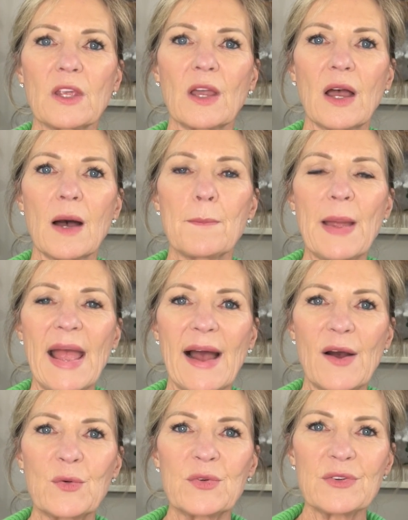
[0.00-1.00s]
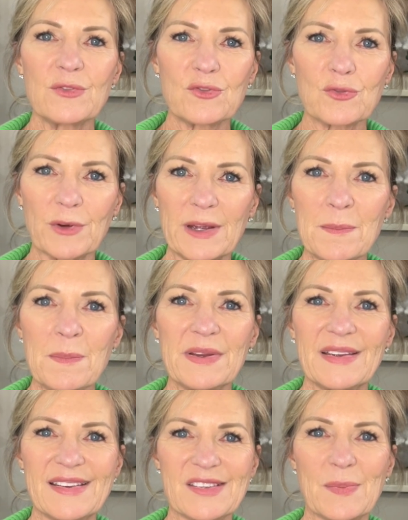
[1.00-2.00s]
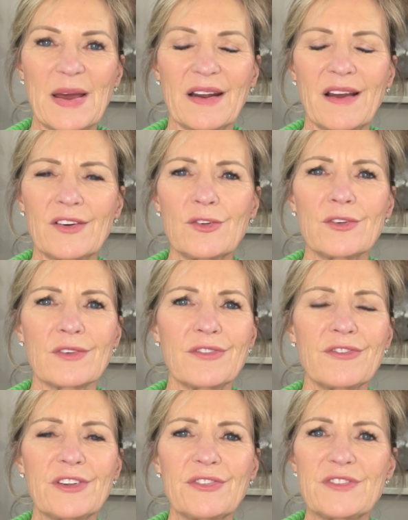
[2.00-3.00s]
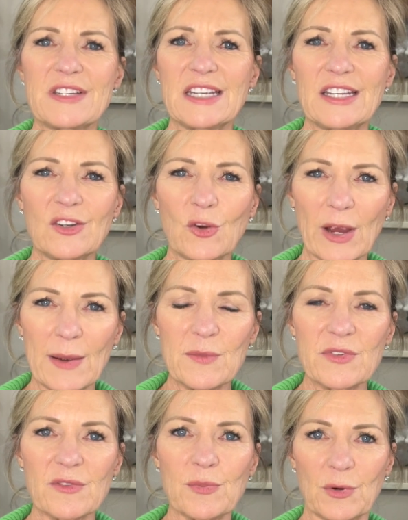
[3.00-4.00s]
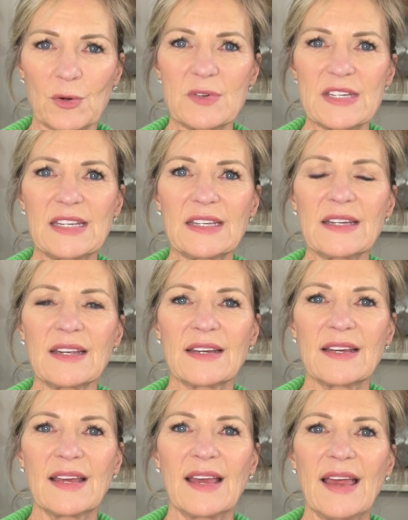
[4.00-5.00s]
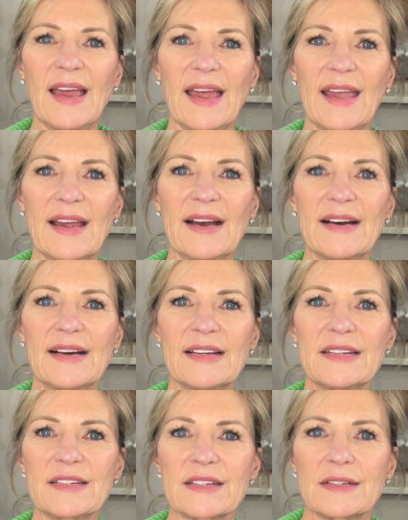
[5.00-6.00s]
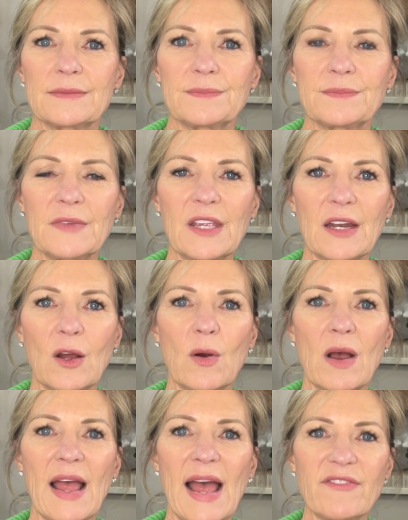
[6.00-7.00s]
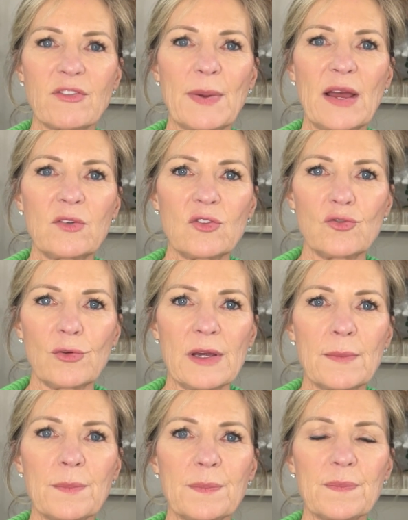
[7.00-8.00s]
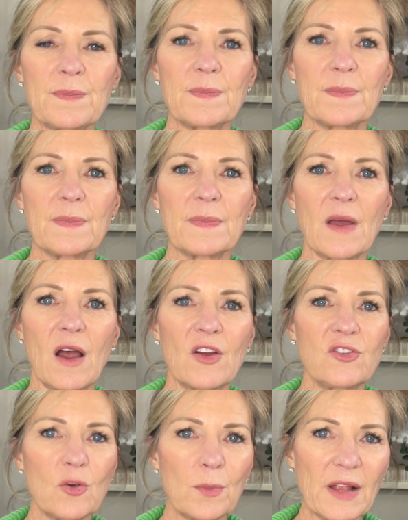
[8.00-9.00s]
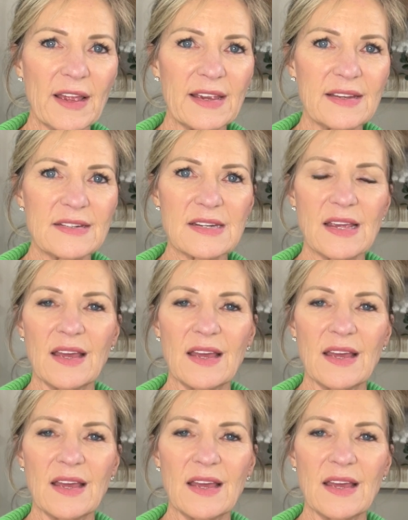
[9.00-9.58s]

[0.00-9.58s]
a pound of shrimp is about 115 grams of protein, and a half a pound of shrimp on your plate